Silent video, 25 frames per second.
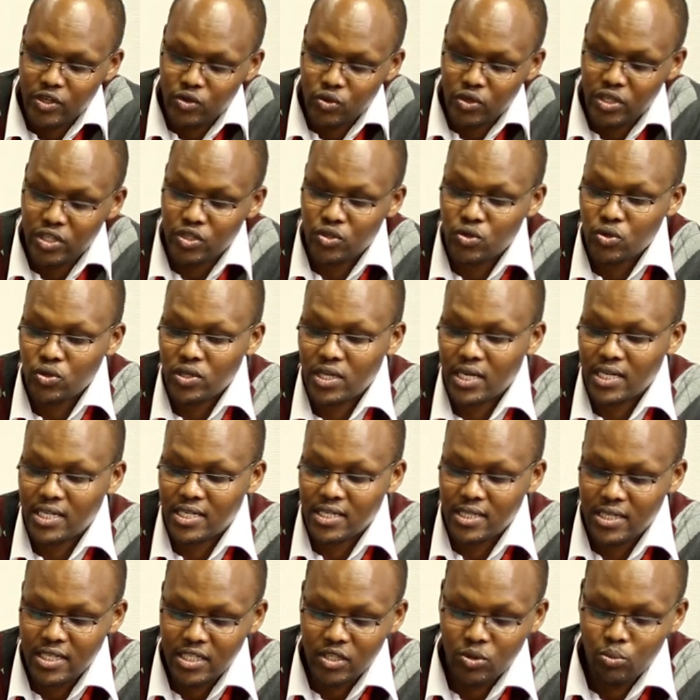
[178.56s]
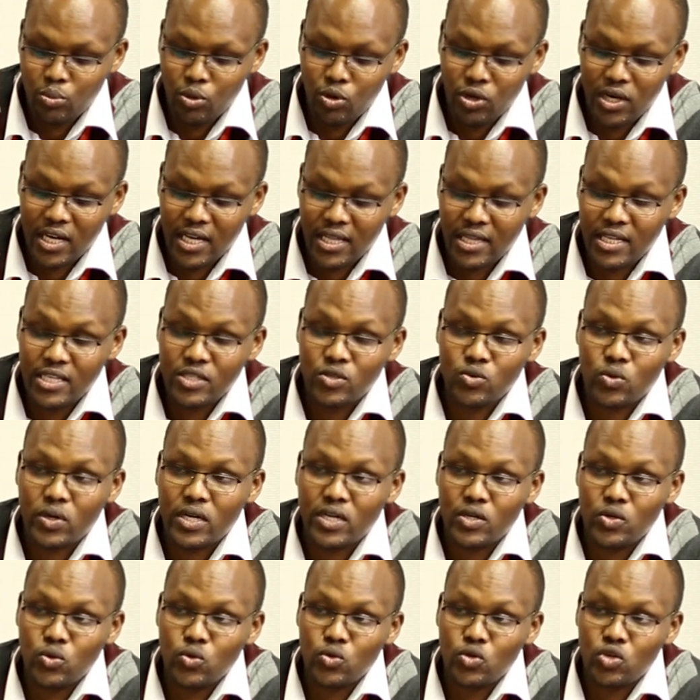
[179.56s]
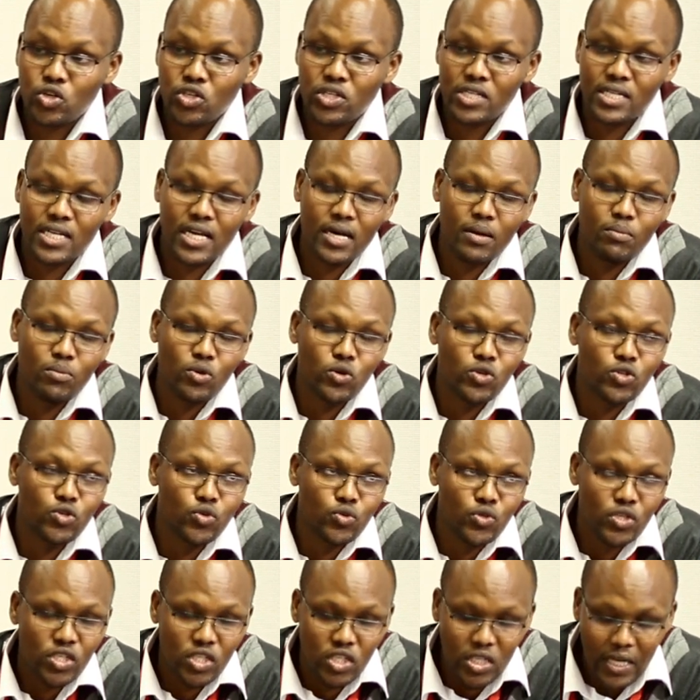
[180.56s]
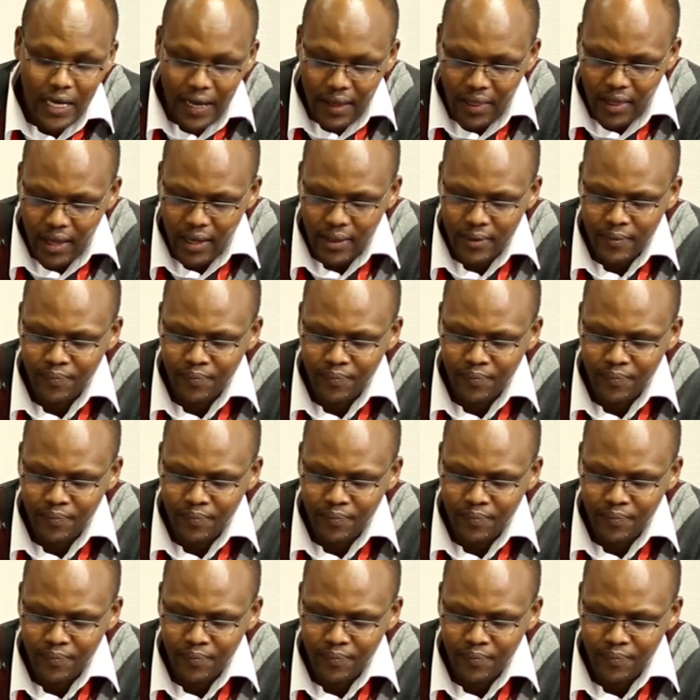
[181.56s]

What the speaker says: the joint so that this bone and this one do not rub onto each other.